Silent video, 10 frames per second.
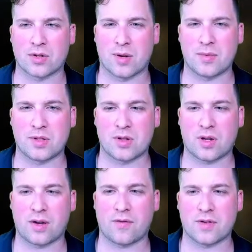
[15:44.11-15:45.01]
So I'm just
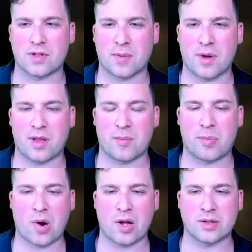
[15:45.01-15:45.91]
looking for some other
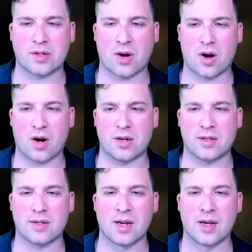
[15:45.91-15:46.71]
bronze cards.